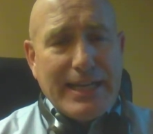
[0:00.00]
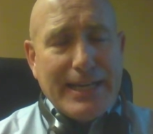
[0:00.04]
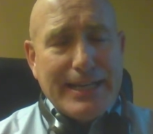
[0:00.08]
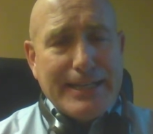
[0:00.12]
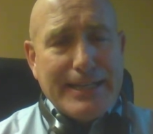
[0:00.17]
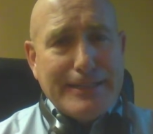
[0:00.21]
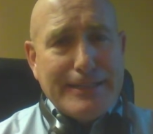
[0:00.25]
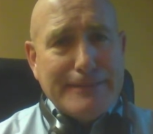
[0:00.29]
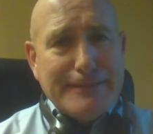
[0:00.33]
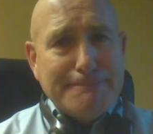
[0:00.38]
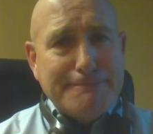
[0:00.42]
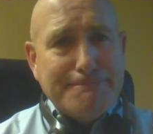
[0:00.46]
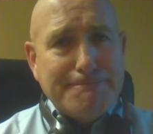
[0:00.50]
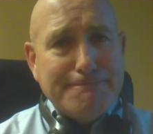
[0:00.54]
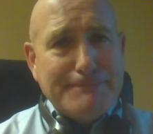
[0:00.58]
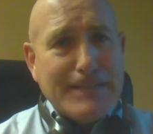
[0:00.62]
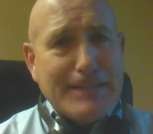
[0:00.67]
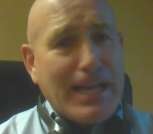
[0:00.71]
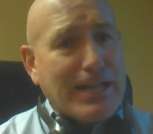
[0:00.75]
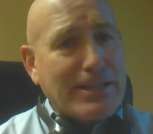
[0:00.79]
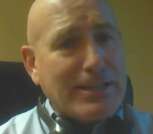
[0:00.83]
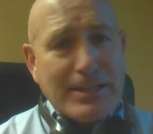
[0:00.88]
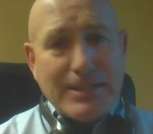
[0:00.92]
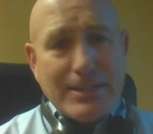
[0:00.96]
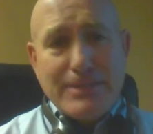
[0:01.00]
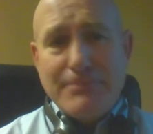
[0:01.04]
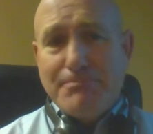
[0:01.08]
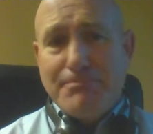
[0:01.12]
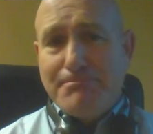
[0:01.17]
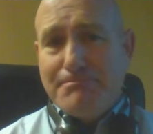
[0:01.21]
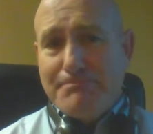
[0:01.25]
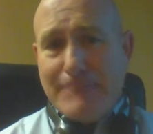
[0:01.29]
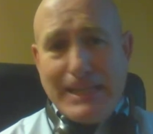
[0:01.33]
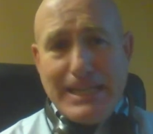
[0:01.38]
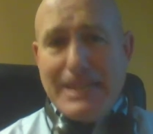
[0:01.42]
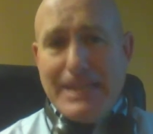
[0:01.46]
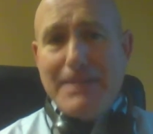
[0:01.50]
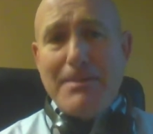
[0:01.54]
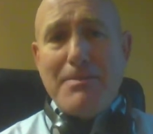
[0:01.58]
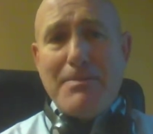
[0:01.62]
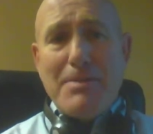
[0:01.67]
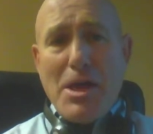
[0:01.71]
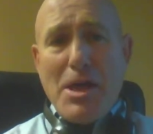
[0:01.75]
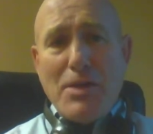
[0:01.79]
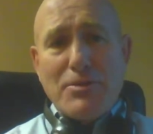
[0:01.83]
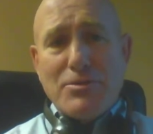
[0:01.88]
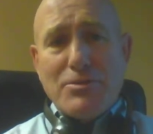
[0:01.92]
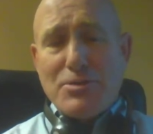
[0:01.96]
Not that any of
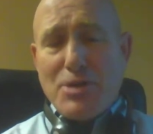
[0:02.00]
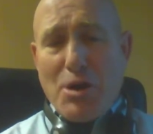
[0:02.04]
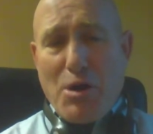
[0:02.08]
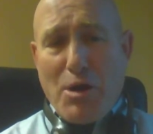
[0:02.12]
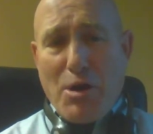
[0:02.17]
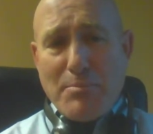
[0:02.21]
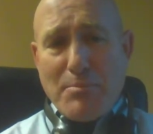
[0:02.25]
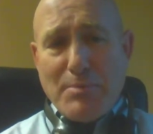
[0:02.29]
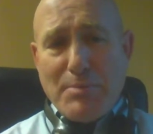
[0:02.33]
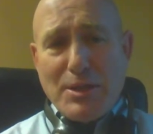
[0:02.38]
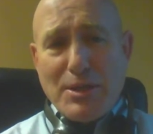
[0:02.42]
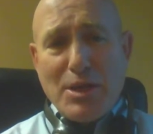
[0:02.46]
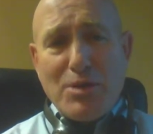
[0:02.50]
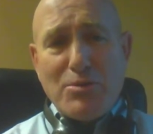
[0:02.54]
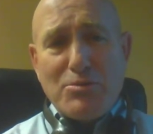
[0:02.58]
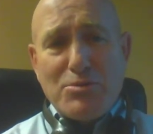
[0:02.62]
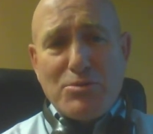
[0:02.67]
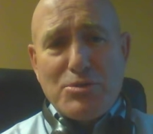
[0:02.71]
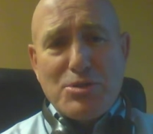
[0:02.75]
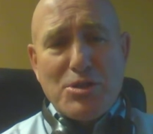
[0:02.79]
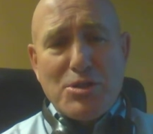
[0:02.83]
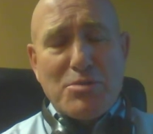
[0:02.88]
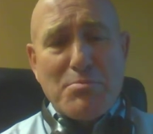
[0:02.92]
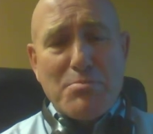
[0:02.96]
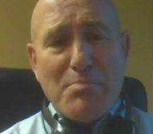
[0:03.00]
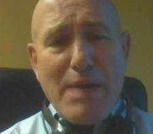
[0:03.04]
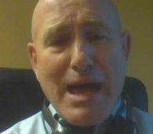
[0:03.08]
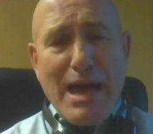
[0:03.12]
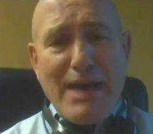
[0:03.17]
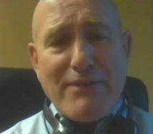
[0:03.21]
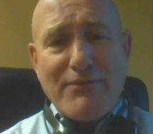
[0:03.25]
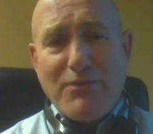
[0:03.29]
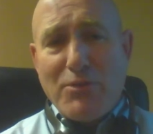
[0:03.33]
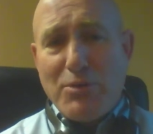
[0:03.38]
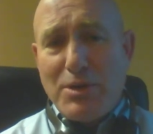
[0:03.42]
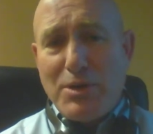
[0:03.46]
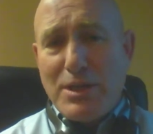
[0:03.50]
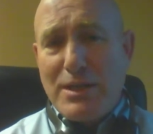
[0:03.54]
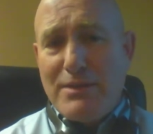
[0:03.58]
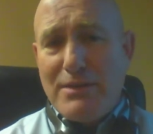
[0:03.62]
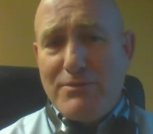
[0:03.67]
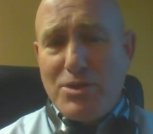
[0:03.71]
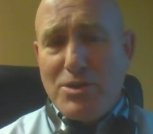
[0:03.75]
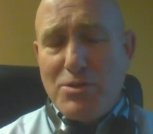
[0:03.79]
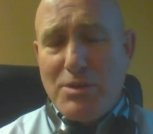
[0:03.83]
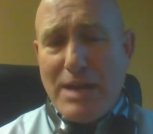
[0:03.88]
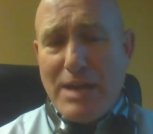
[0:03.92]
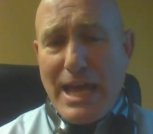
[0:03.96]
the others aren't, but those are just my four to give
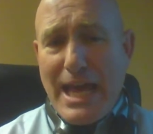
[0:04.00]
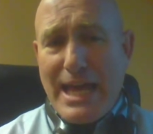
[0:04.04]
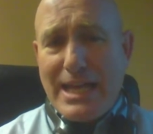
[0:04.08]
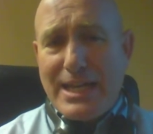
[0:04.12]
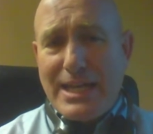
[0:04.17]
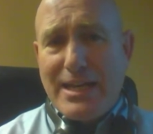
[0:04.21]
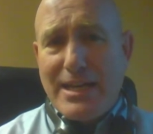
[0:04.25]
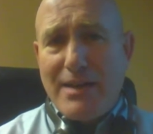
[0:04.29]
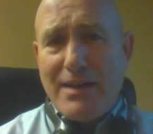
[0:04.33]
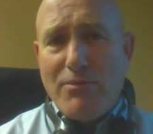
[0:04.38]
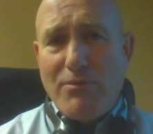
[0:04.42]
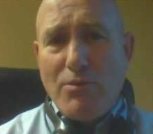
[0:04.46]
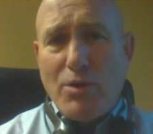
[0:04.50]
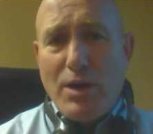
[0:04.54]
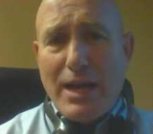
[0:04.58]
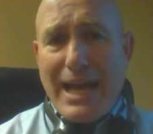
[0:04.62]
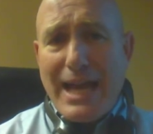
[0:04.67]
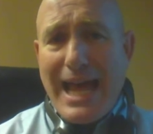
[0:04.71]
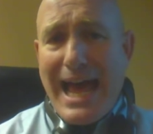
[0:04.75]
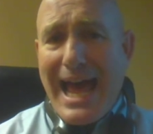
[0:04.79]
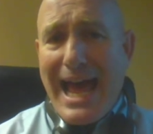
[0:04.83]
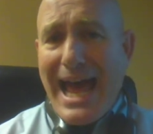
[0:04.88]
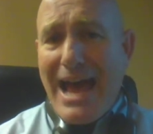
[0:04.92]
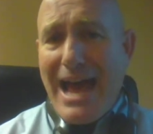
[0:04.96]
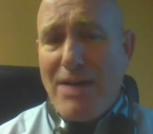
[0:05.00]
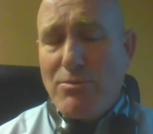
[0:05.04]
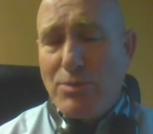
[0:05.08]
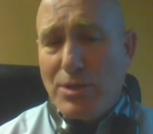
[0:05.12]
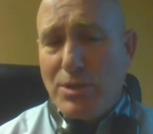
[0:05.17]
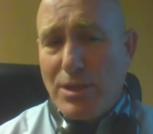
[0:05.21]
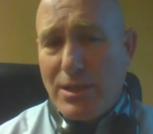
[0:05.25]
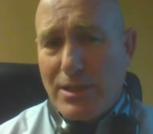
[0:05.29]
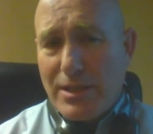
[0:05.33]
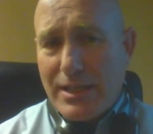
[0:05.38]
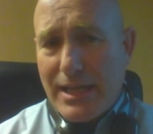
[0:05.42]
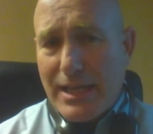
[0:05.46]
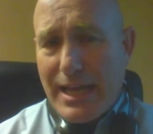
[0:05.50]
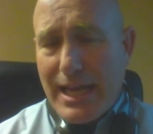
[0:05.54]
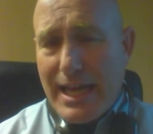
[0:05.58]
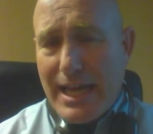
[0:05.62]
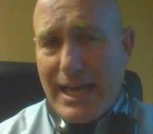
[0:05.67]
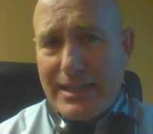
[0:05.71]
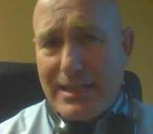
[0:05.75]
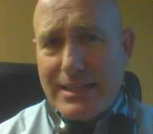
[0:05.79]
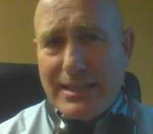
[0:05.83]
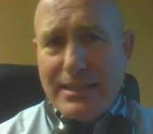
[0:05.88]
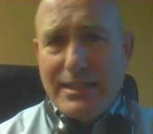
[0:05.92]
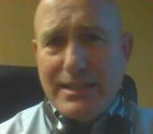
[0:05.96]
you an idea of what I would look
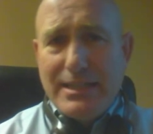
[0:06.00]
at